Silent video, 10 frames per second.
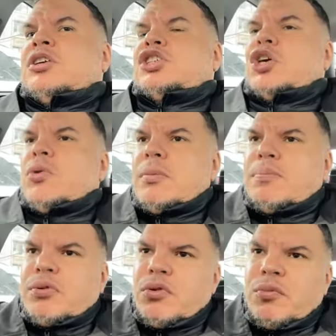Show
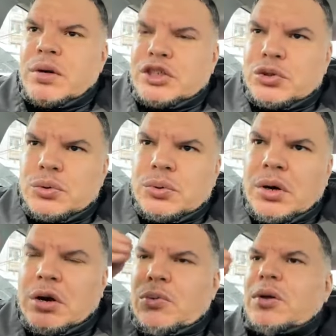and prove what you
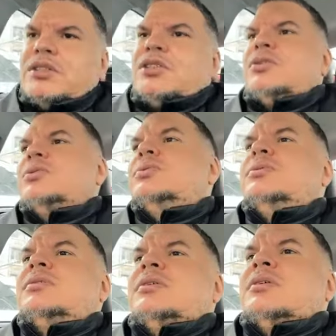are going to
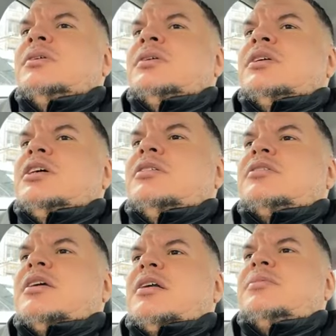do. You
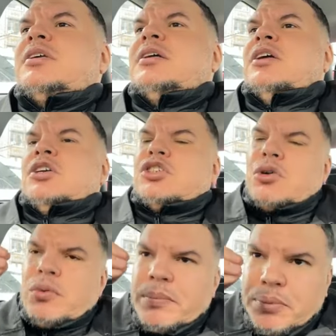understand what I'm saying?
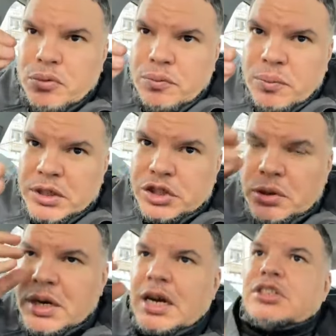Show and prove what
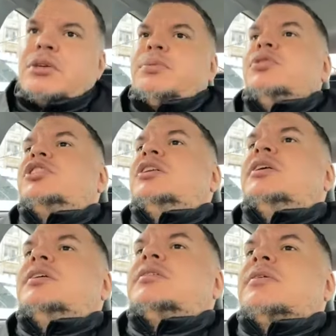your contribution
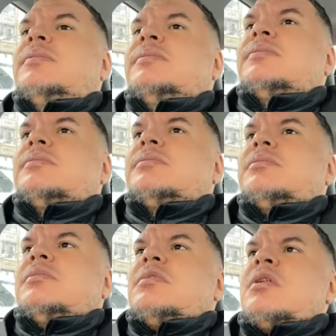is.
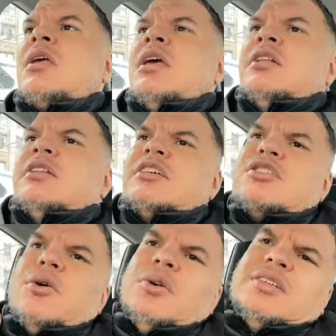
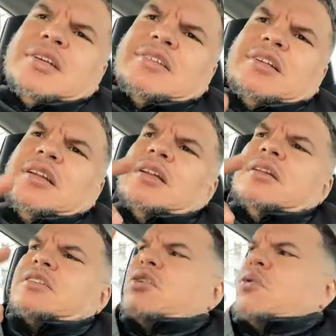There's no necessity to
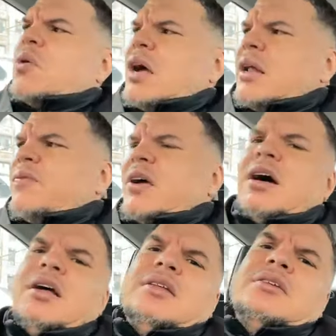disqualify
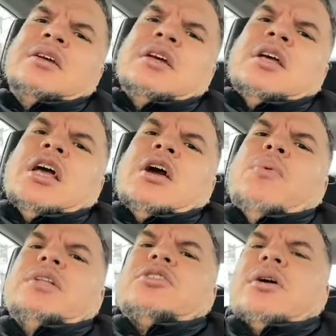others, and
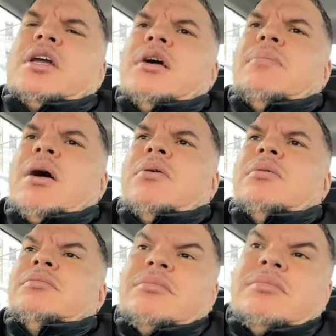we're talking about,